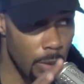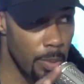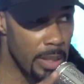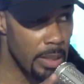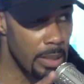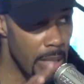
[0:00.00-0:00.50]

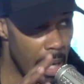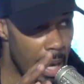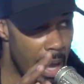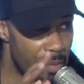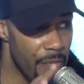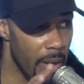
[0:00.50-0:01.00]
expressions,
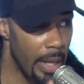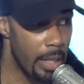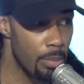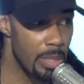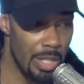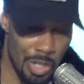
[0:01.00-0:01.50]
I feel like
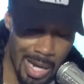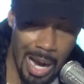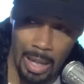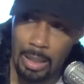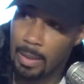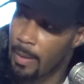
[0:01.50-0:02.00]
he was in
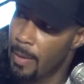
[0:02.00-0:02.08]
shock.